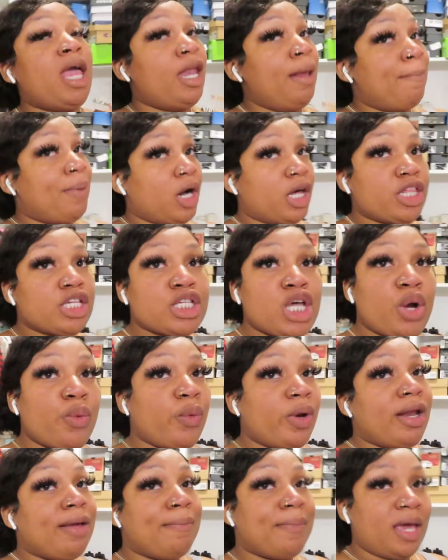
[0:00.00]
and it bothers her
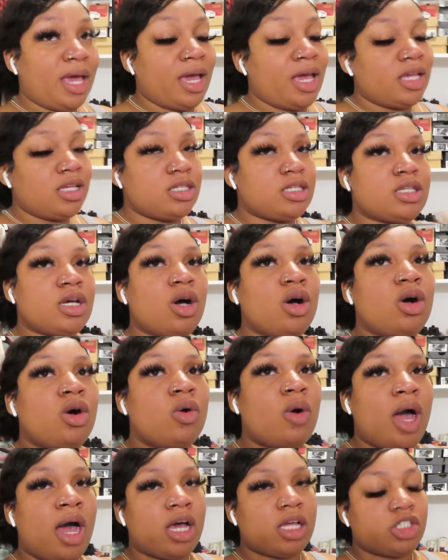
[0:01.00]
really bad.
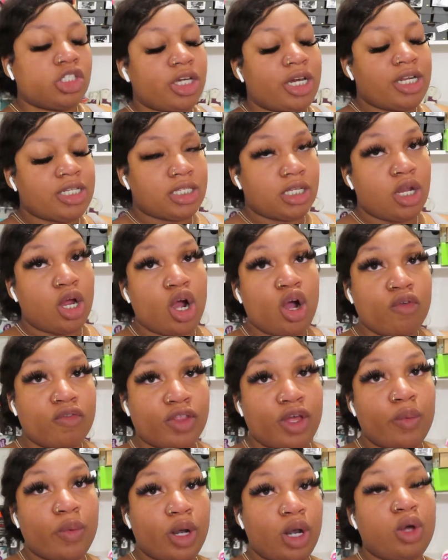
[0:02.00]
So I try to send her over
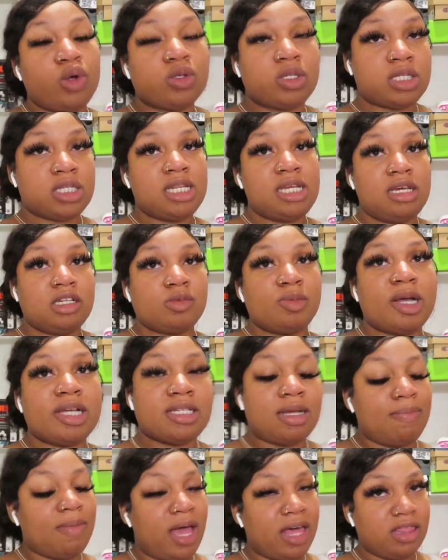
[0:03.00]
there with long sleeves
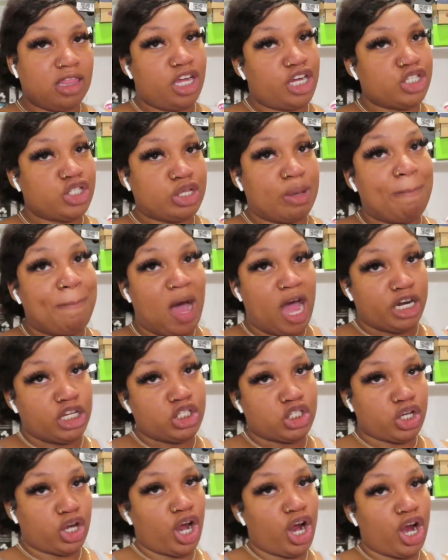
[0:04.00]
because I'm not there to monitor